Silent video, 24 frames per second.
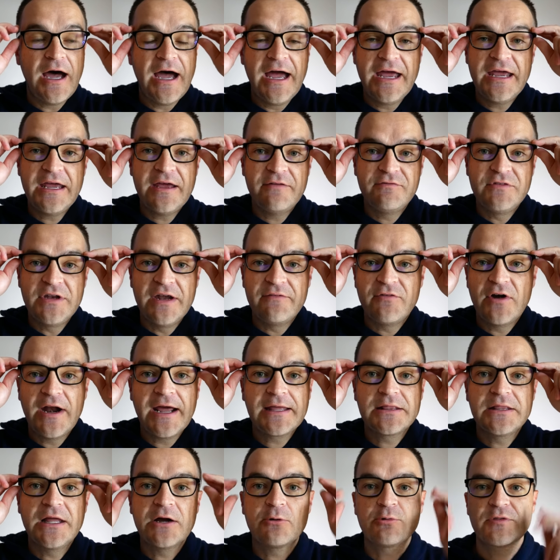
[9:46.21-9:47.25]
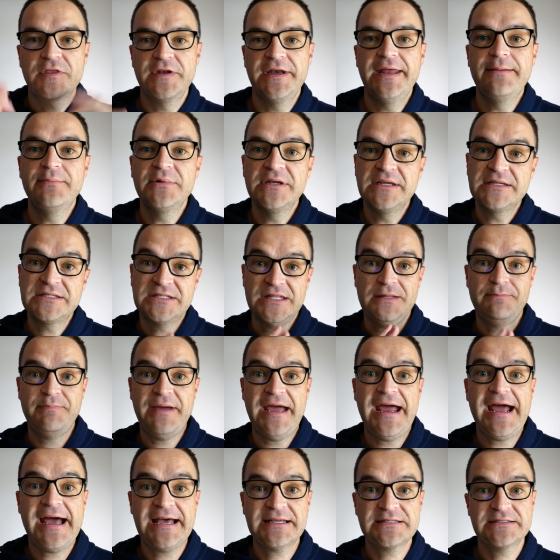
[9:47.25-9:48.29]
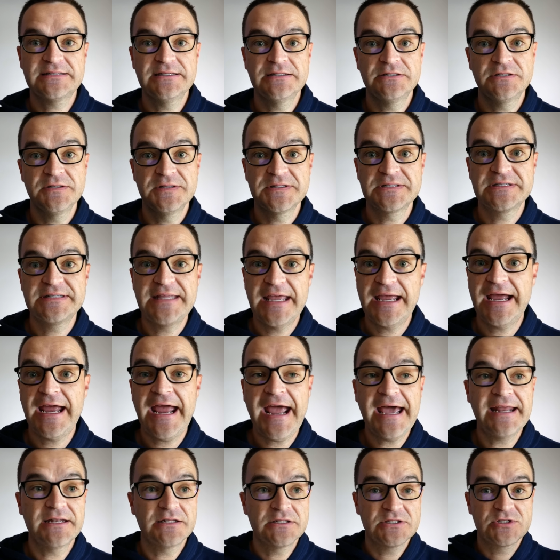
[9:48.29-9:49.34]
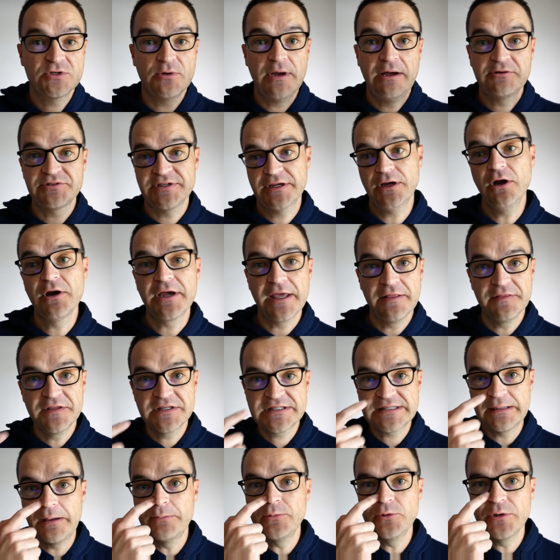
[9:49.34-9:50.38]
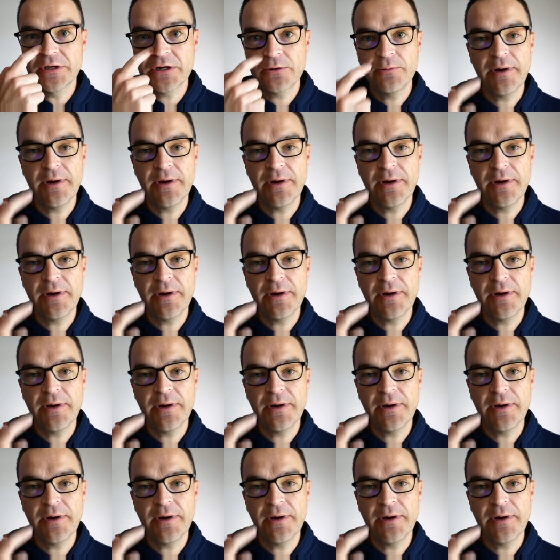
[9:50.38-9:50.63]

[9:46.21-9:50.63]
I have never had luck with anemones in the past, and to this day I hadn't. So I was like, okay, this time I'm doing it